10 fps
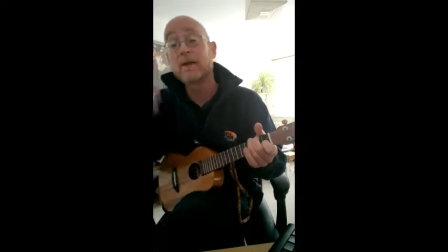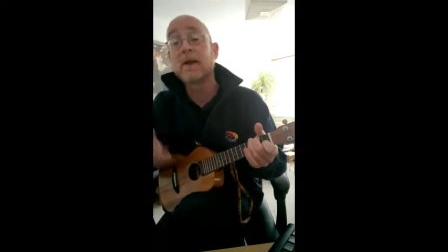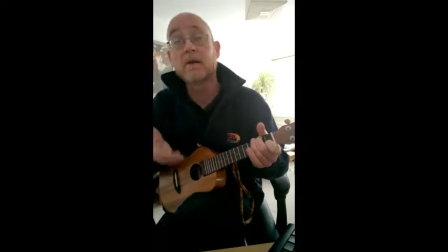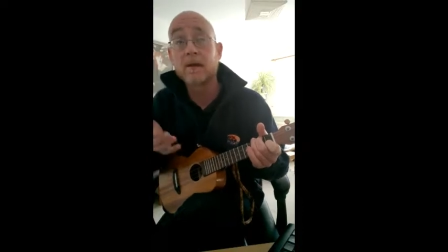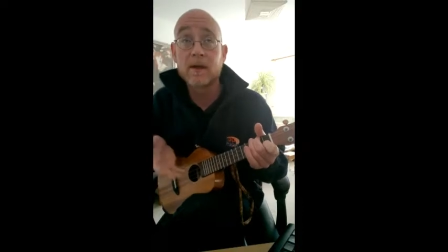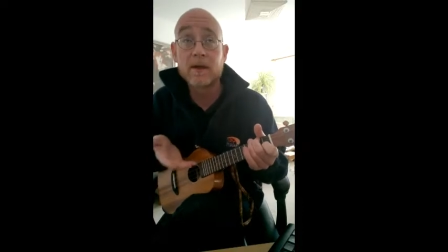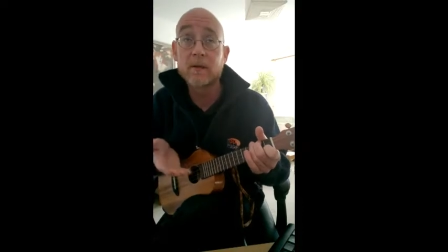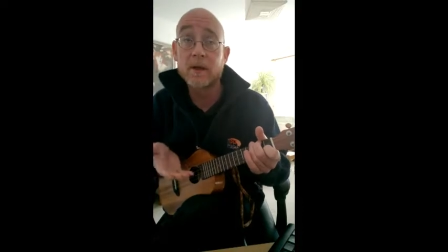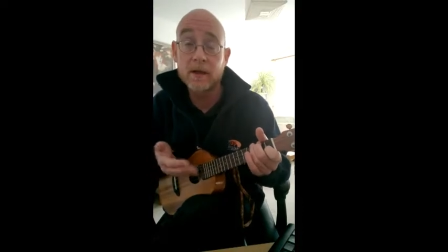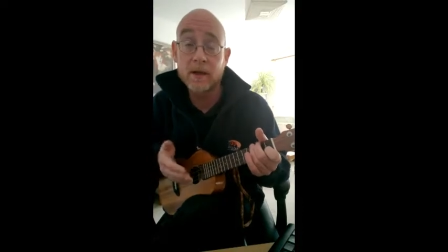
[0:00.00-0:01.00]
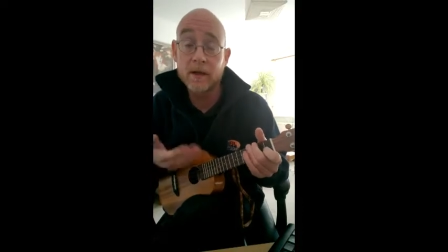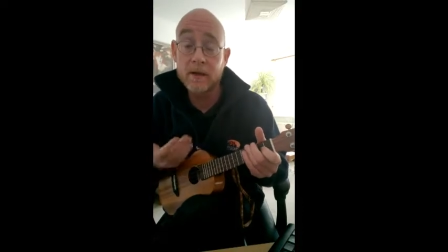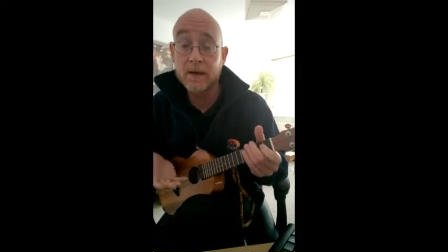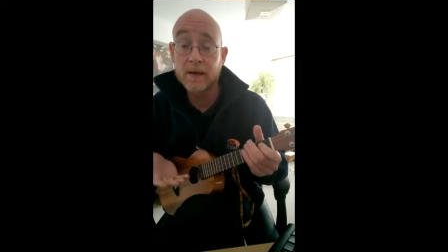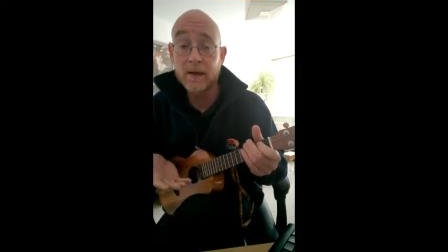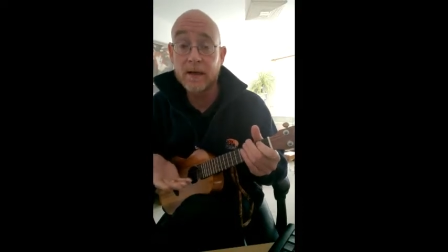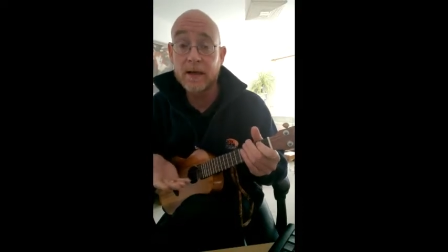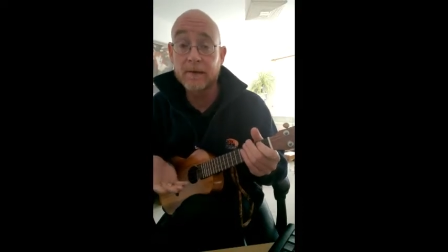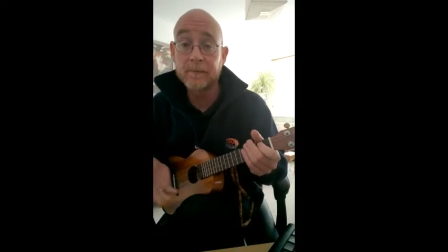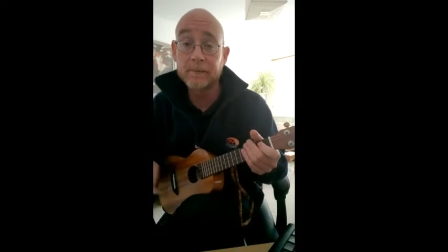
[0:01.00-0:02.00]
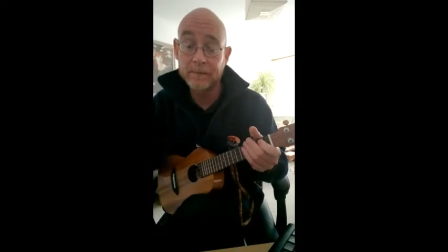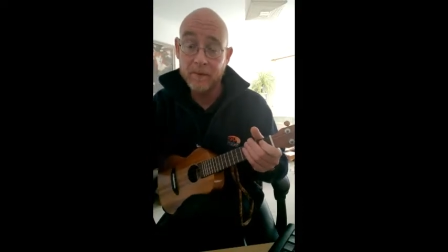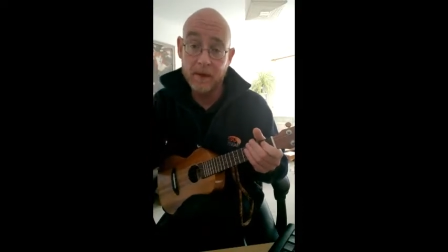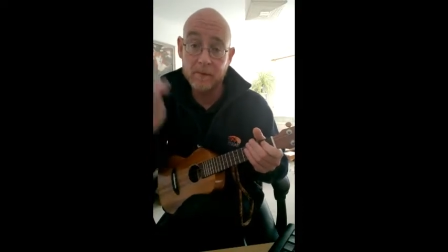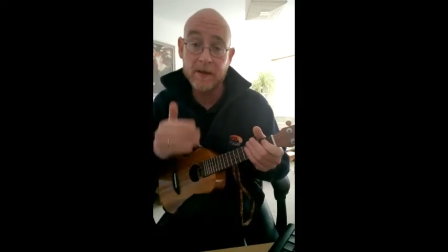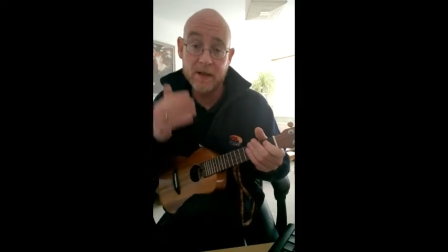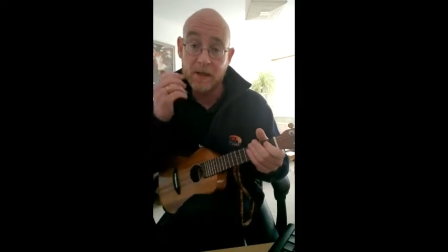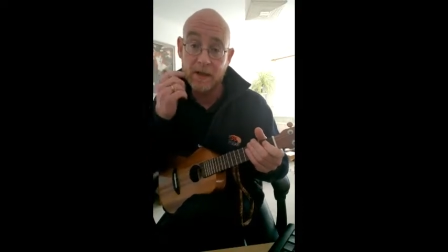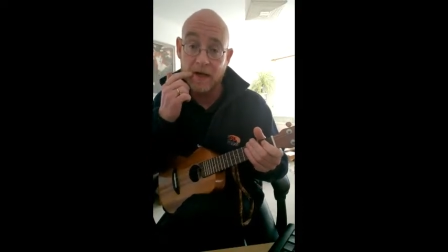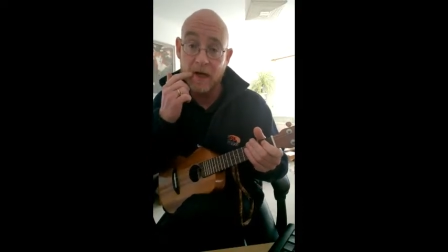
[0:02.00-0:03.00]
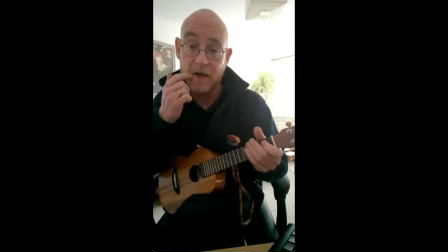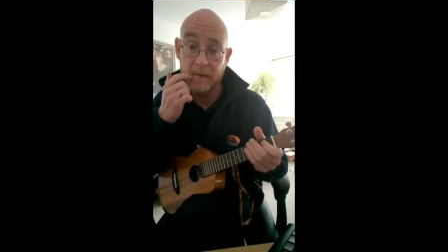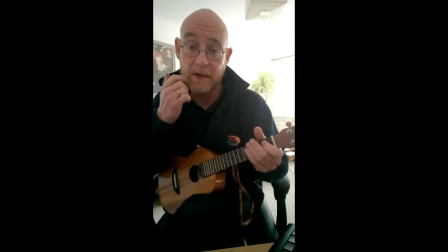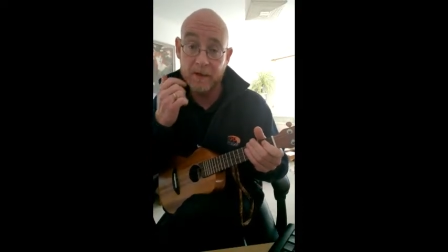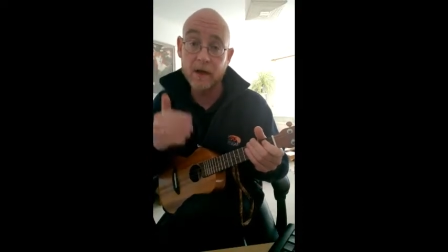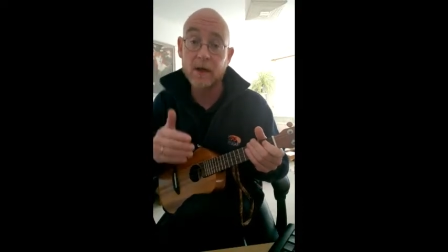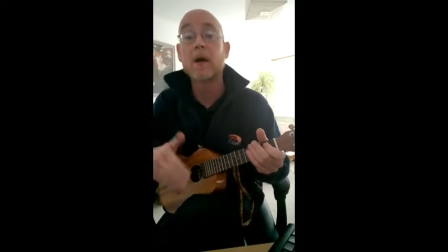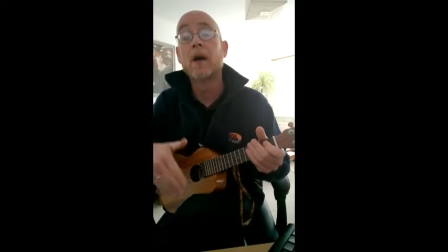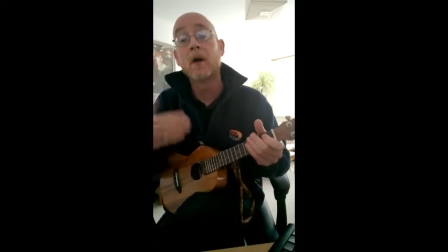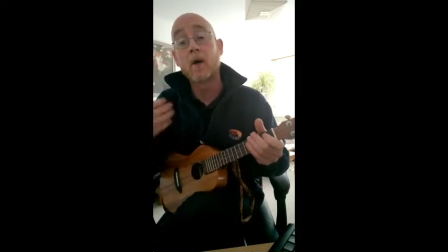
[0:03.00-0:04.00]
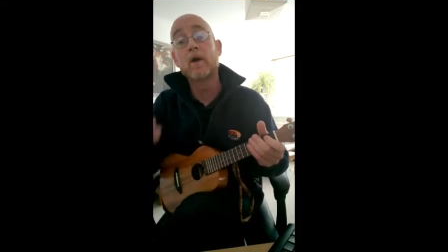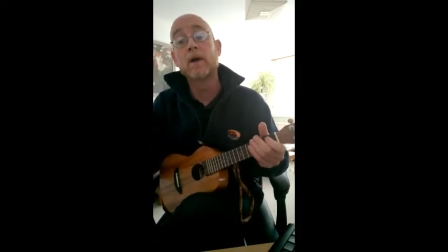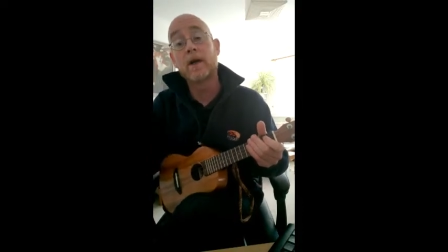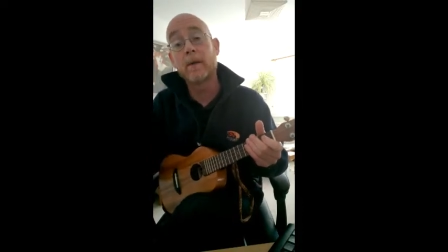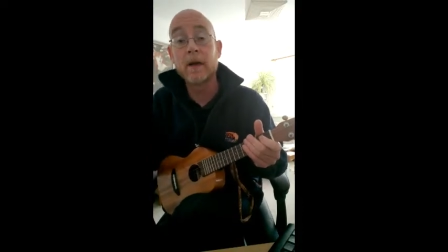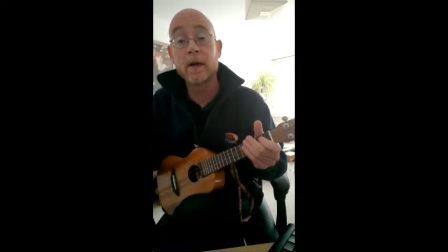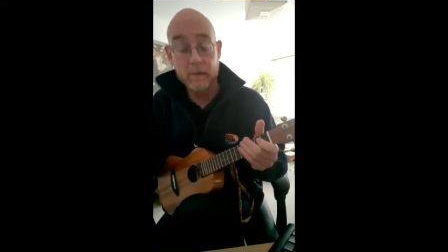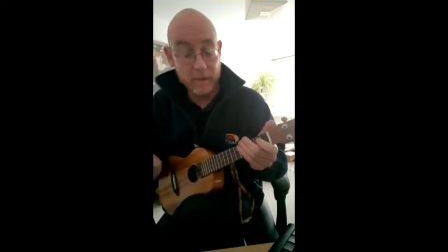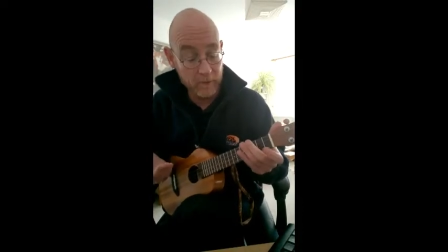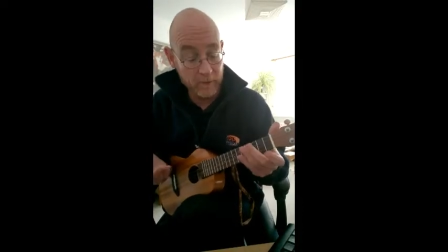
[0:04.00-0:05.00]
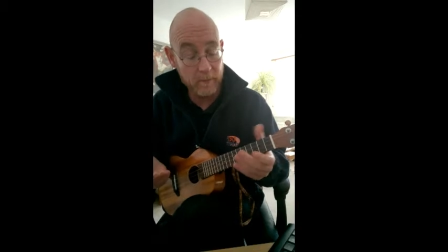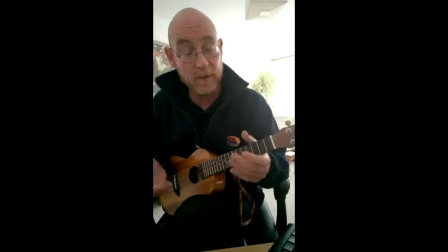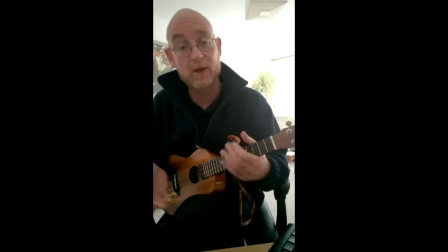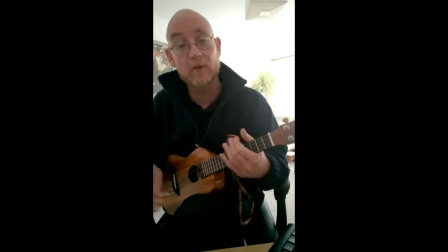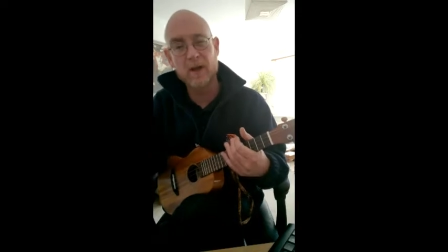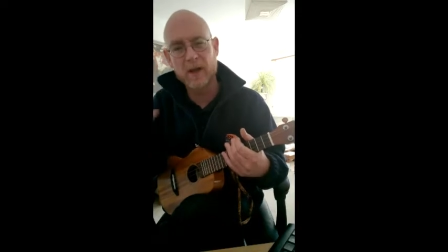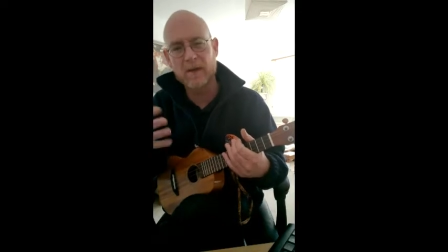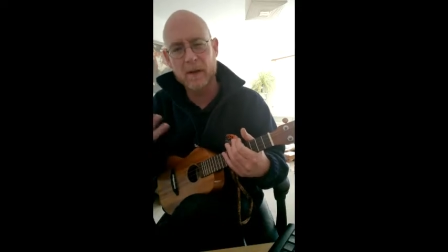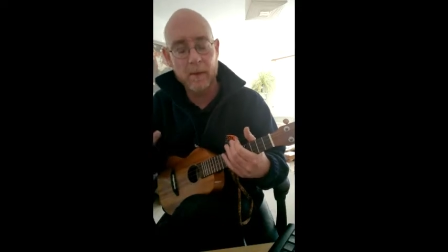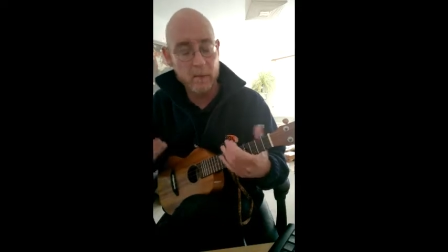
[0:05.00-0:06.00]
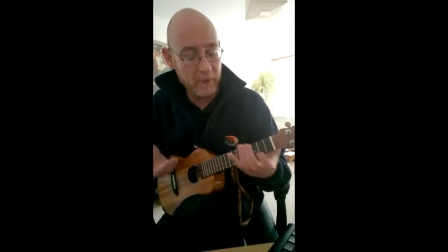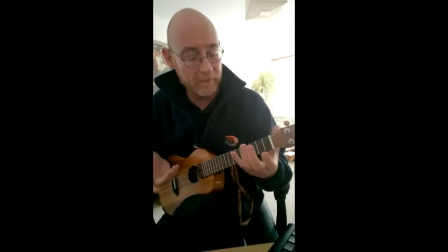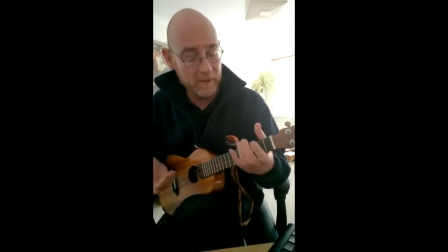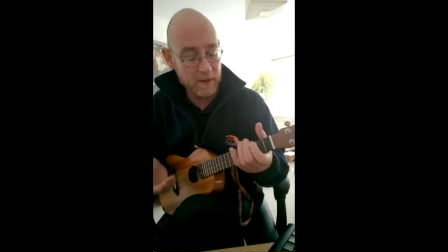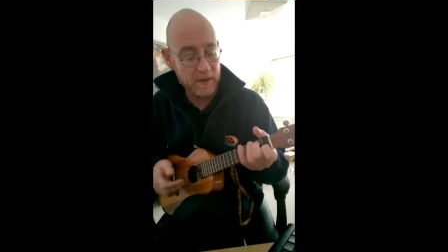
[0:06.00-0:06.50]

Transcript: Now, there's two ways. You can either go to the C7 immediately at the start of the measure, or you can come in halfway through the measure, which gives it a bit more emphasis.